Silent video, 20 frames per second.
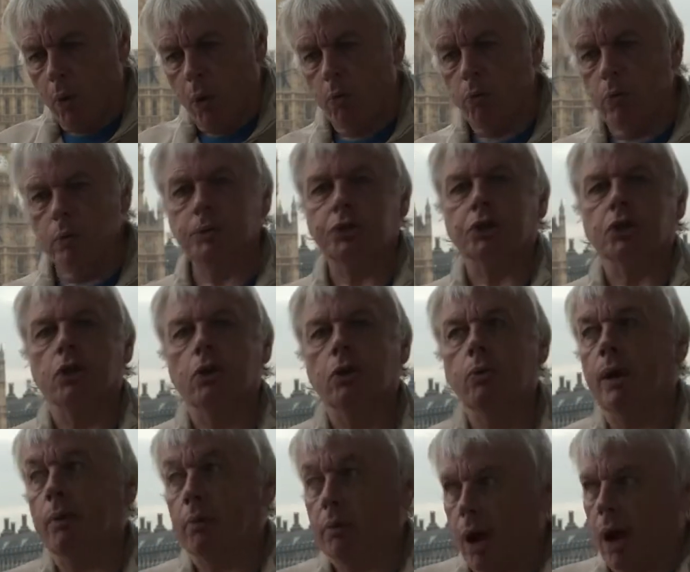What we'll
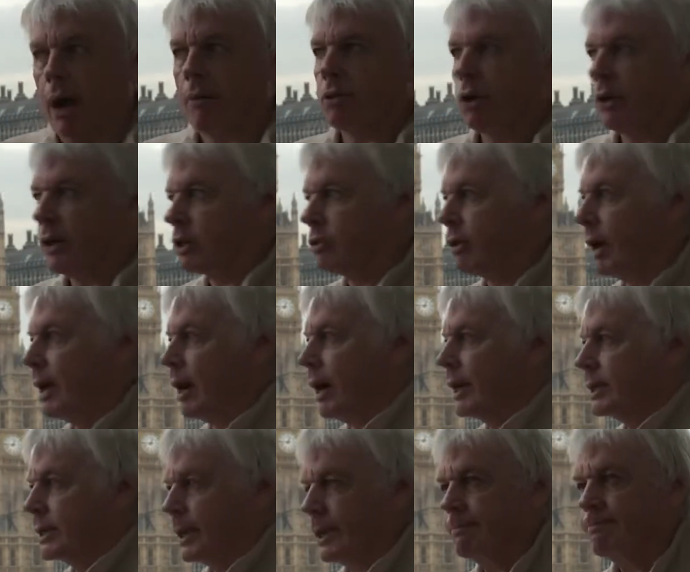do, I've got the great
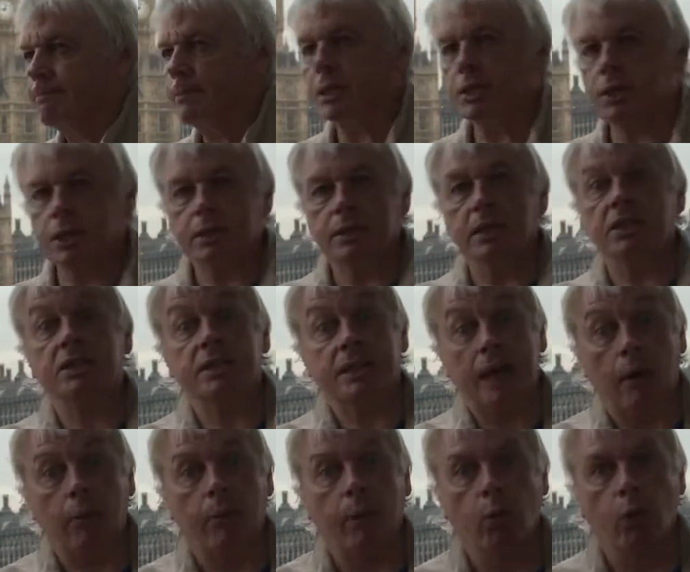idea. This is
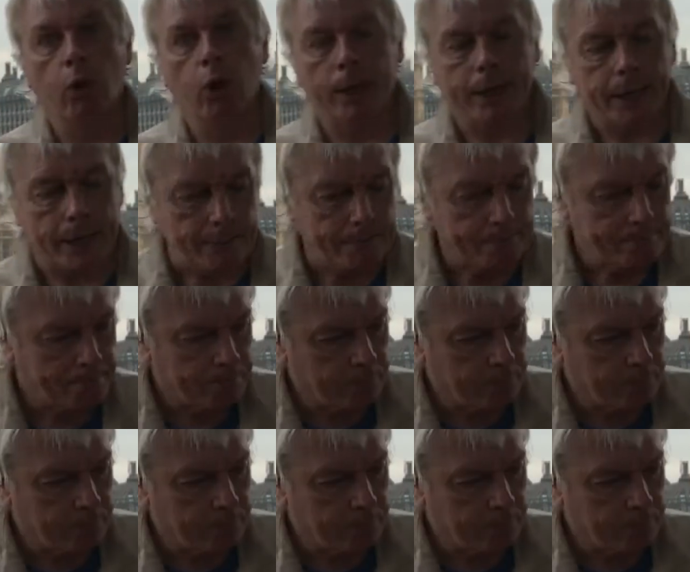how we'll work it.